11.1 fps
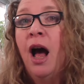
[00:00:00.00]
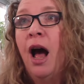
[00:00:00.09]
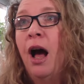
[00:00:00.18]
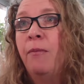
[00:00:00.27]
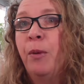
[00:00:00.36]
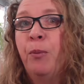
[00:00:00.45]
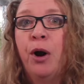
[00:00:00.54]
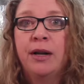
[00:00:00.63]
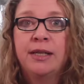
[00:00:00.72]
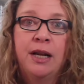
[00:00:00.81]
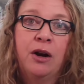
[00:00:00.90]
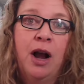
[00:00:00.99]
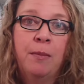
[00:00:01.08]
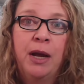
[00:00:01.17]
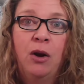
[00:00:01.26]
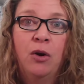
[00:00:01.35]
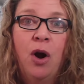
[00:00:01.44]
Um, the products that are
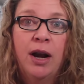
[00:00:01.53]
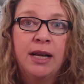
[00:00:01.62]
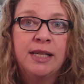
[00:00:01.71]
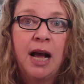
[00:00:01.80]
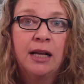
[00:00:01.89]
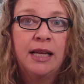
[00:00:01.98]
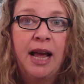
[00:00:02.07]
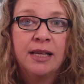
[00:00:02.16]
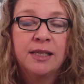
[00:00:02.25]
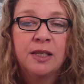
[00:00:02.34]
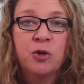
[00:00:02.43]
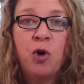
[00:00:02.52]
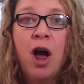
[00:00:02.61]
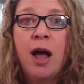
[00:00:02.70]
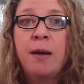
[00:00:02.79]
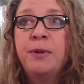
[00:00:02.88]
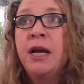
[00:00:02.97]
coming are not exactly as
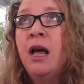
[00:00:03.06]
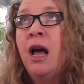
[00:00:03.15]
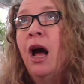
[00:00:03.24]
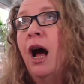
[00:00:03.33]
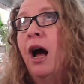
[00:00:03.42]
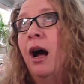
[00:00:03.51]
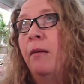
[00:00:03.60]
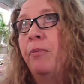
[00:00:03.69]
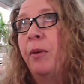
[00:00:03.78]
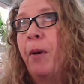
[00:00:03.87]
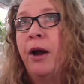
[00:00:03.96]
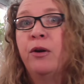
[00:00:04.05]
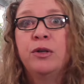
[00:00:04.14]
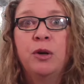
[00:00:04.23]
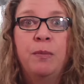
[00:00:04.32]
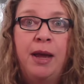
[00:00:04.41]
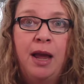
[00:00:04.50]
described. Um, the
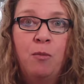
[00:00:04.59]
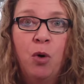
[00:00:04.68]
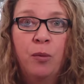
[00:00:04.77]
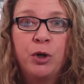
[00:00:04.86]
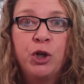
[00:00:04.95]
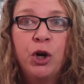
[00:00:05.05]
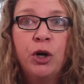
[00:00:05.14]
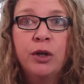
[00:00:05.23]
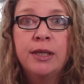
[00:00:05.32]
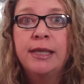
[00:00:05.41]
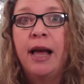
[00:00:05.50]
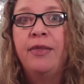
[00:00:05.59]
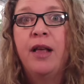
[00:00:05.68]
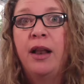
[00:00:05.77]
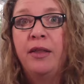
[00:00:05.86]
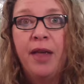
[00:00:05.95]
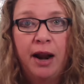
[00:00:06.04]
buyers are making more returns, and
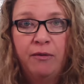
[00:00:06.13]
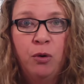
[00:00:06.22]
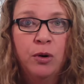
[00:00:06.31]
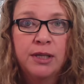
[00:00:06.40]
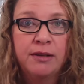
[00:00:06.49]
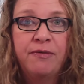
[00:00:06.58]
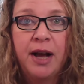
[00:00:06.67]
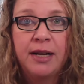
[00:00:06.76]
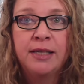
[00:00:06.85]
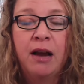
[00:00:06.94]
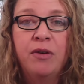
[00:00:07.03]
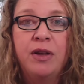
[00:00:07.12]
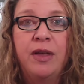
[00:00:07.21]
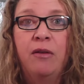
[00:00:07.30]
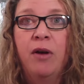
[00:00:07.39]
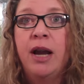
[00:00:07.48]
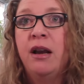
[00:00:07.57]
then that, of course, affects
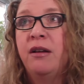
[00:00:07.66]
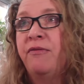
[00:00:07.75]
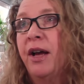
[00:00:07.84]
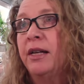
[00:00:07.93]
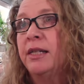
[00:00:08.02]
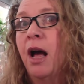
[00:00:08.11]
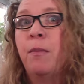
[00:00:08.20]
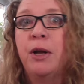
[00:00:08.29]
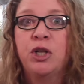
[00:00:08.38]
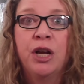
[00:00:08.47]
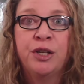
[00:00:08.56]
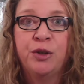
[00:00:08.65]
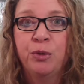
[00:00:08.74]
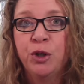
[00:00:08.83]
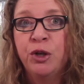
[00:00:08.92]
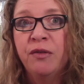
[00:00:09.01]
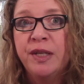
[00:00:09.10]
everything, right? It affects how much
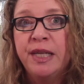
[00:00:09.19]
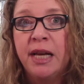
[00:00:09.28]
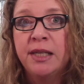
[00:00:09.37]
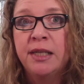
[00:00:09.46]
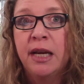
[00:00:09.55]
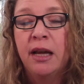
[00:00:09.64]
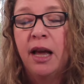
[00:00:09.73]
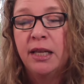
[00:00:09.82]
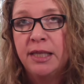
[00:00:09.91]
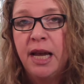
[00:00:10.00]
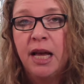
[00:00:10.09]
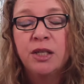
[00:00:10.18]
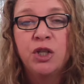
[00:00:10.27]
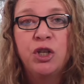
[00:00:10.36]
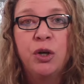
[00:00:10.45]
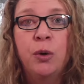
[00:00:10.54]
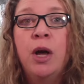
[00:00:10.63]
customer service has to, Etsy has to
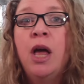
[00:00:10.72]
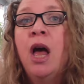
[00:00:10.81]
do.